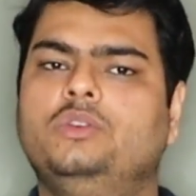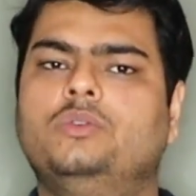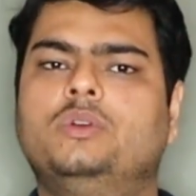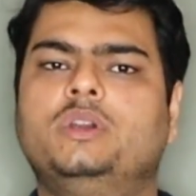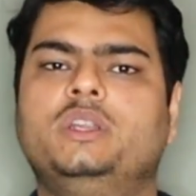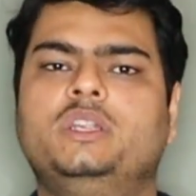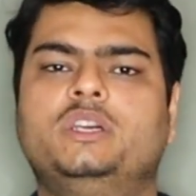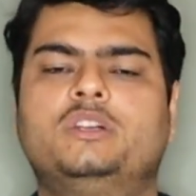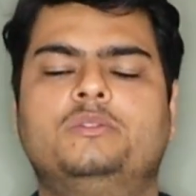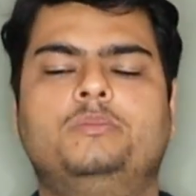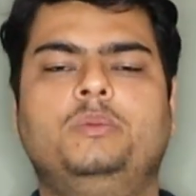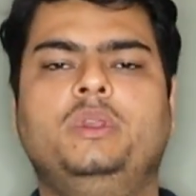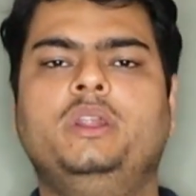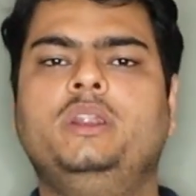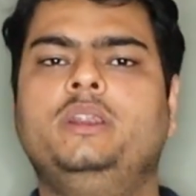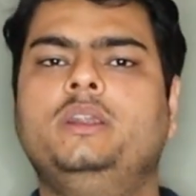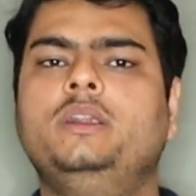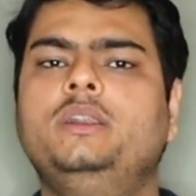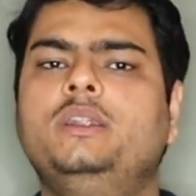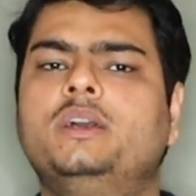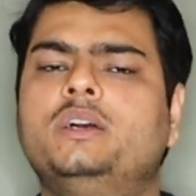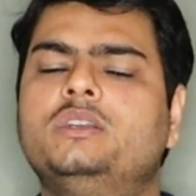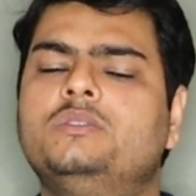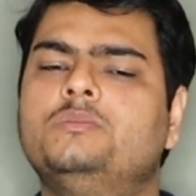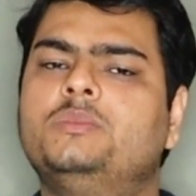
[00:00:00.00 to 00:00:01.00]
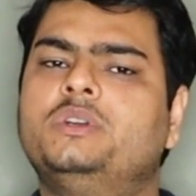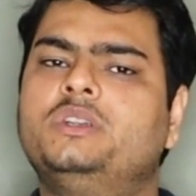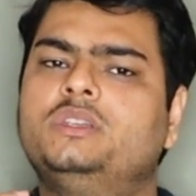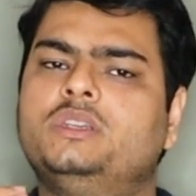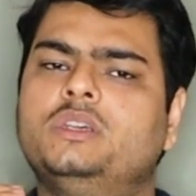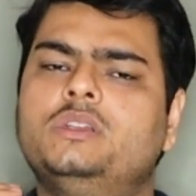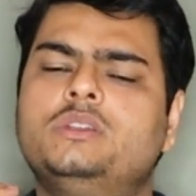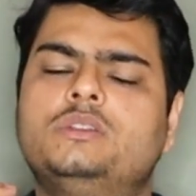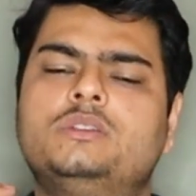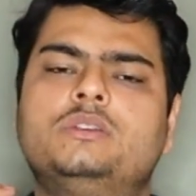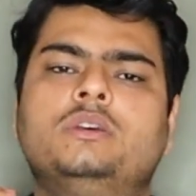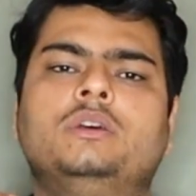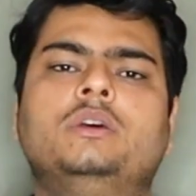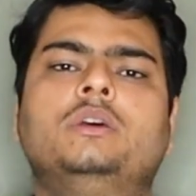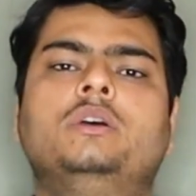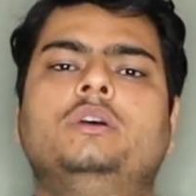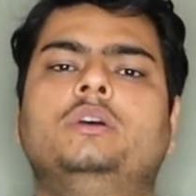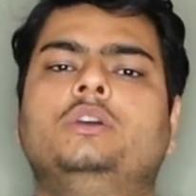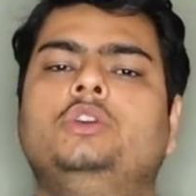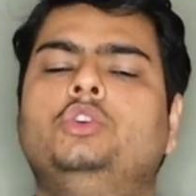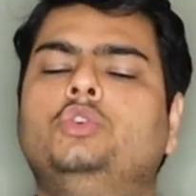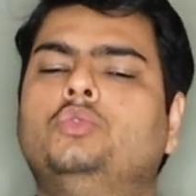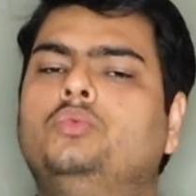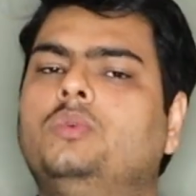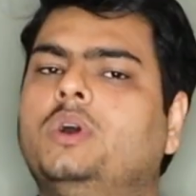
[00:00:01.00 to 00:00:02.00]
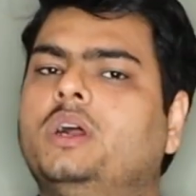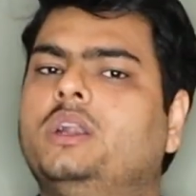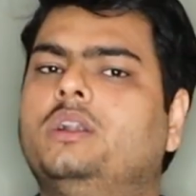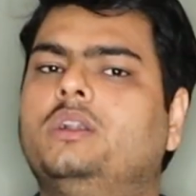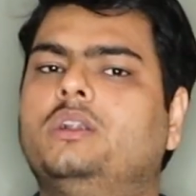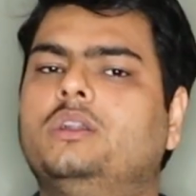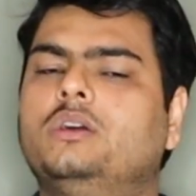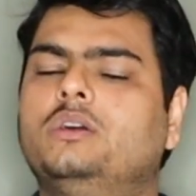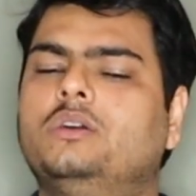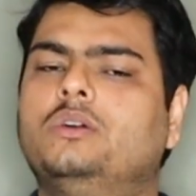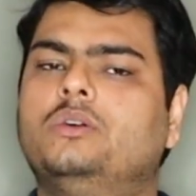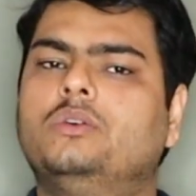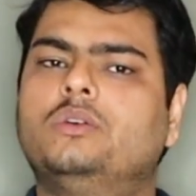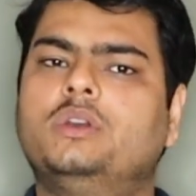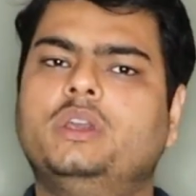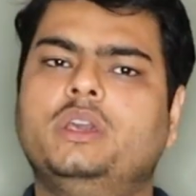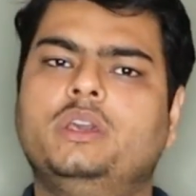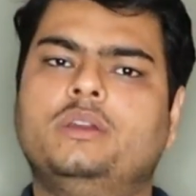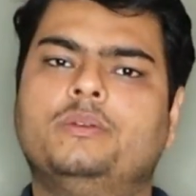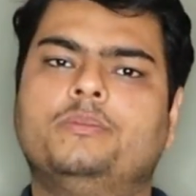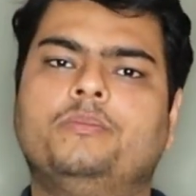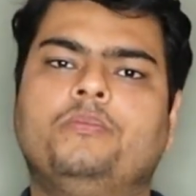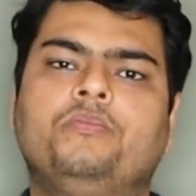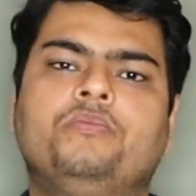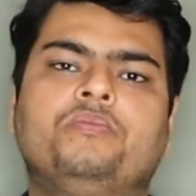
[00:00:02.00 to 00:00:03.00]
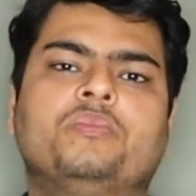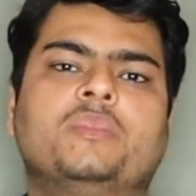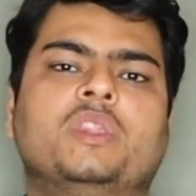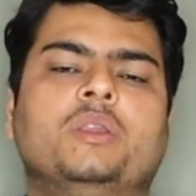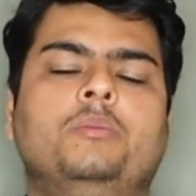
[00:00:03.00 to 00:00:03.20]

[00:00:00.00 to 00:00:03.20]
You can explain it as much as you want, okay.